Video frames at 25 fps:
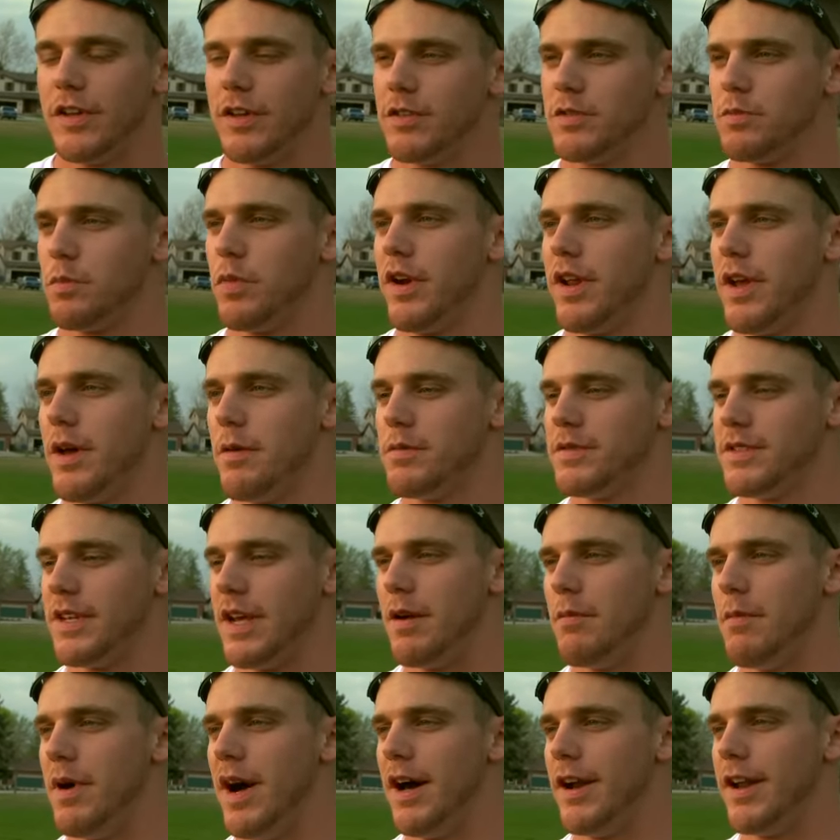He was pretty
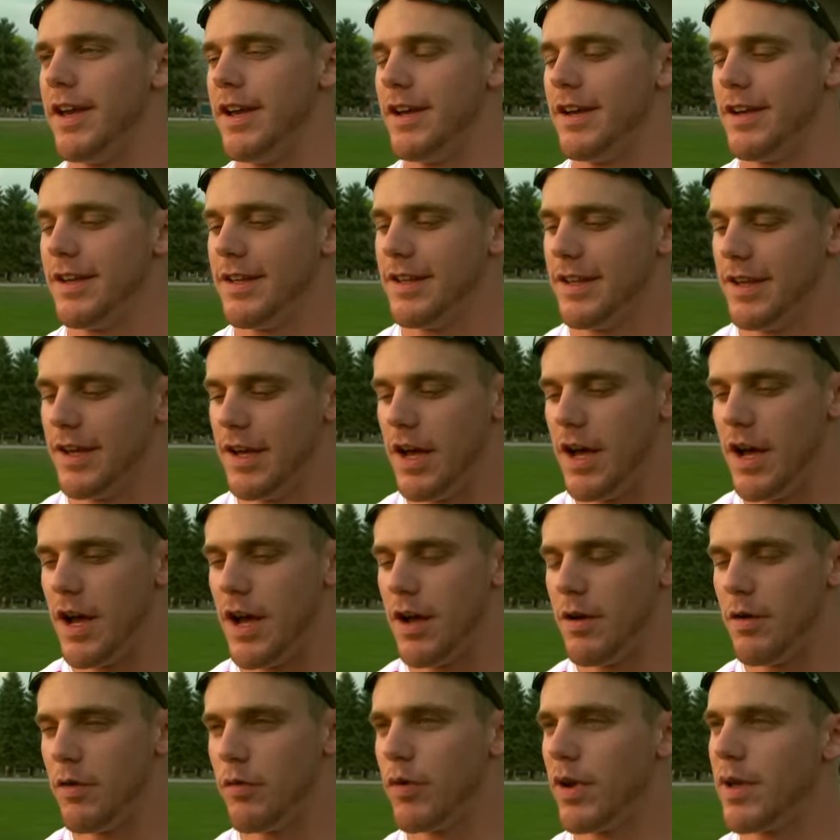upset about it.
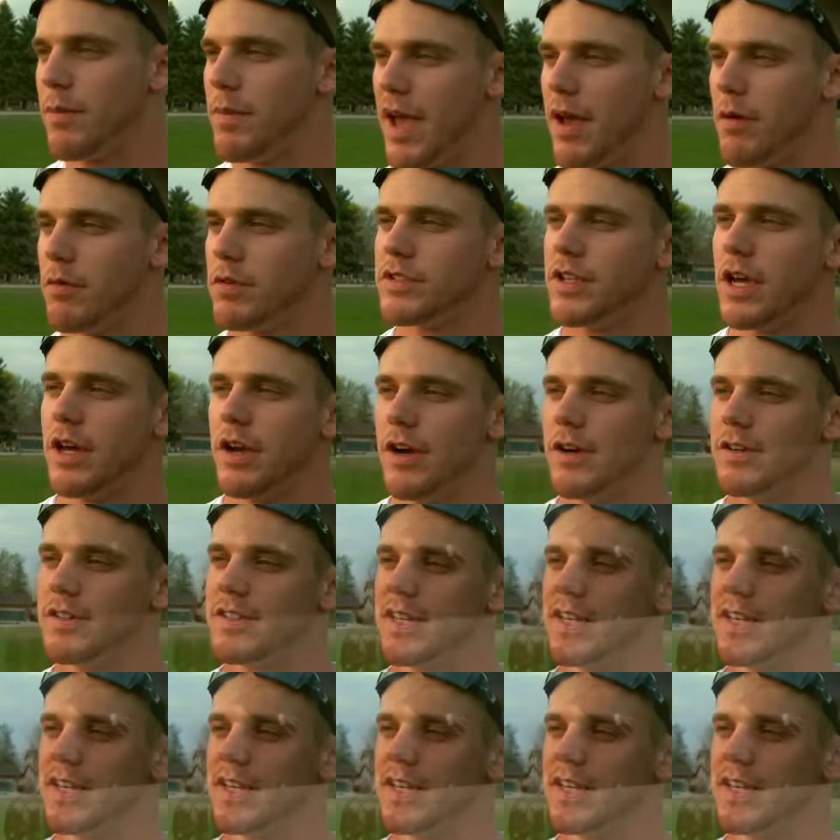Rebe was on our